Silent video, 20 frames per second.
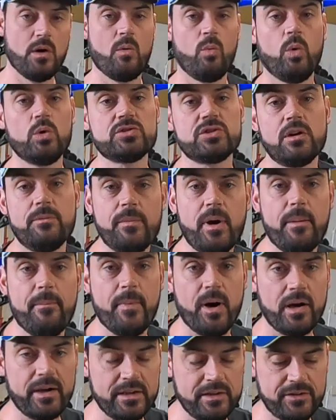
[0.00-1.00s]
on my
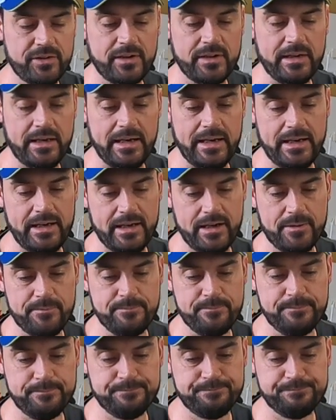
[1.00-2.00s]
mind.
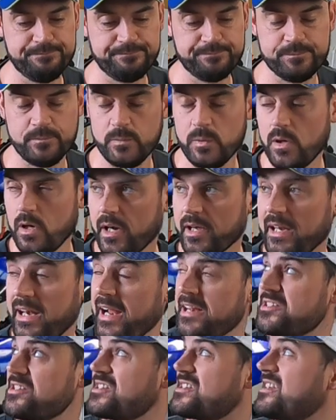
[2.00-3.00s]
I can
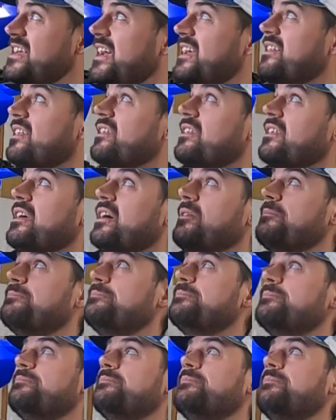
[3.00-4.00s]
actually say that the